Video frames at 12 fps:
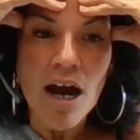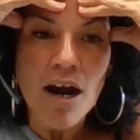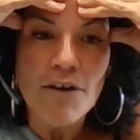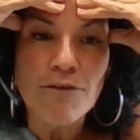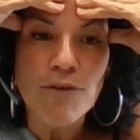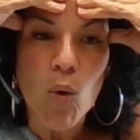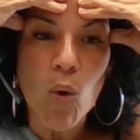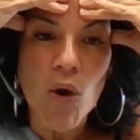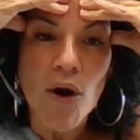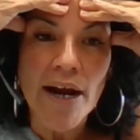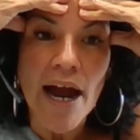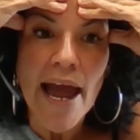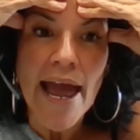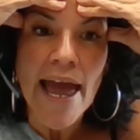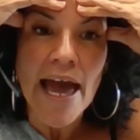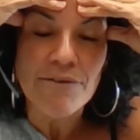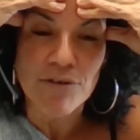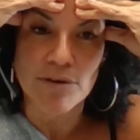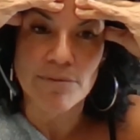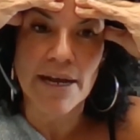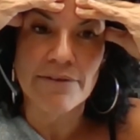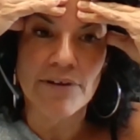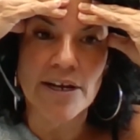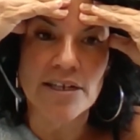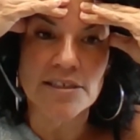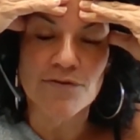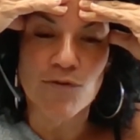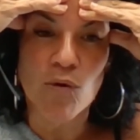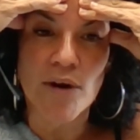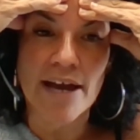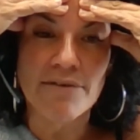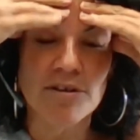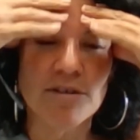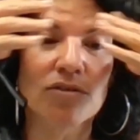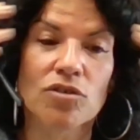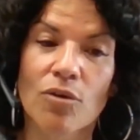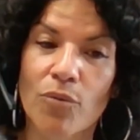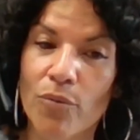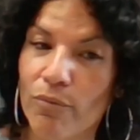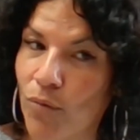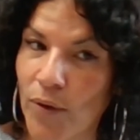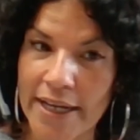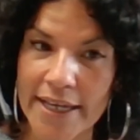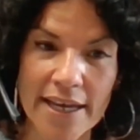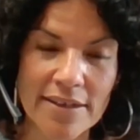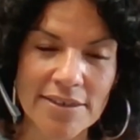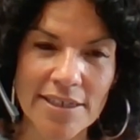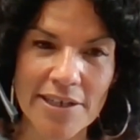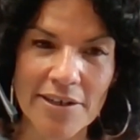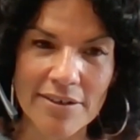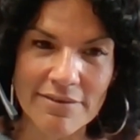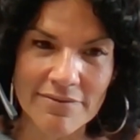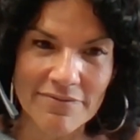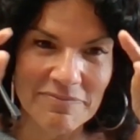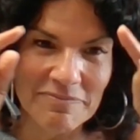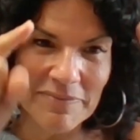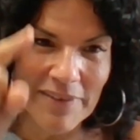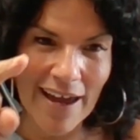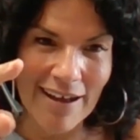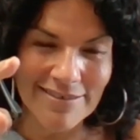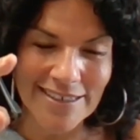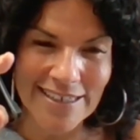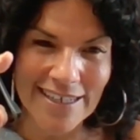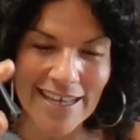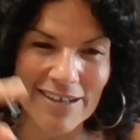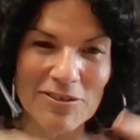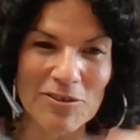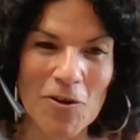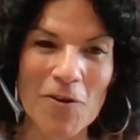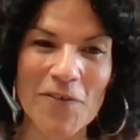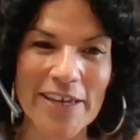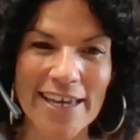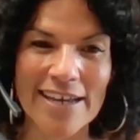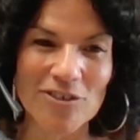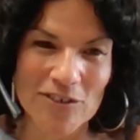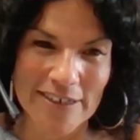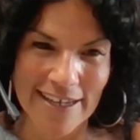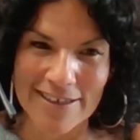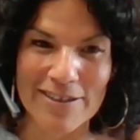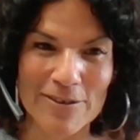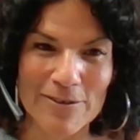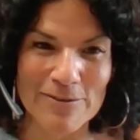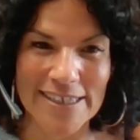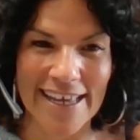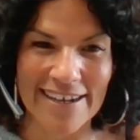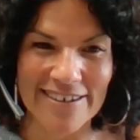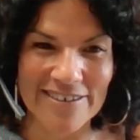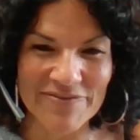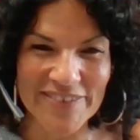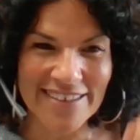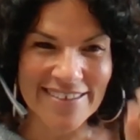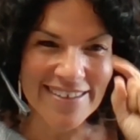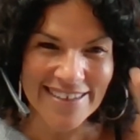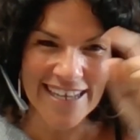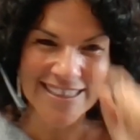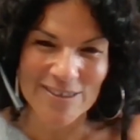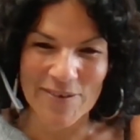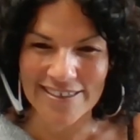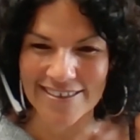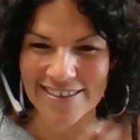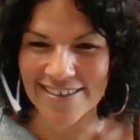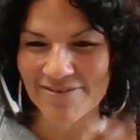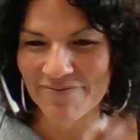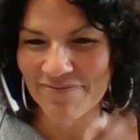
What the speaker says: forever, my friends, forever. So when it gets here, I'll send out the notification in the newsletter. Next question.